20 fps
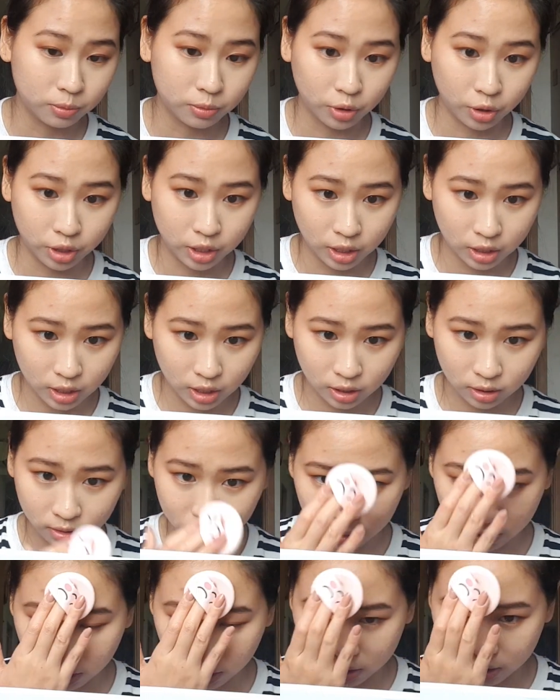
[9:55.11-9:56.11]
for anything
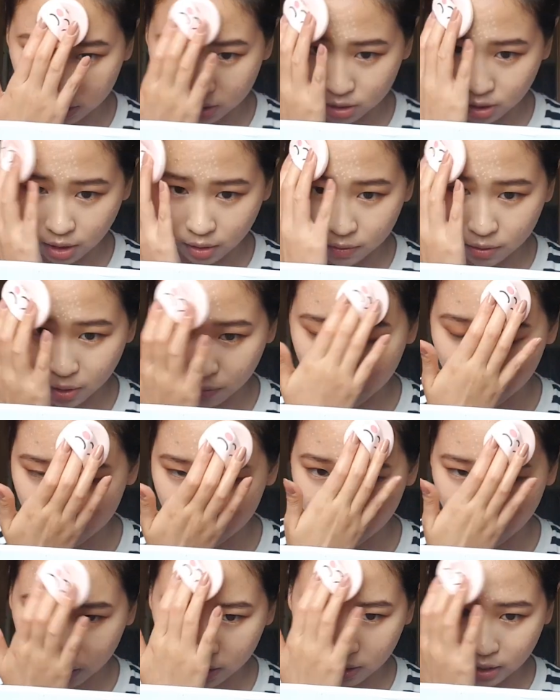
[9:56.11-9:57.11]
because I've never
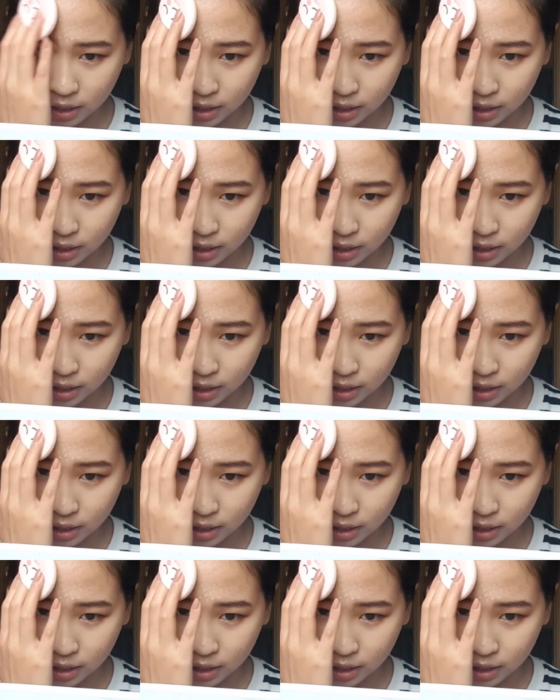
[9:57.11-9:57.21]
tried the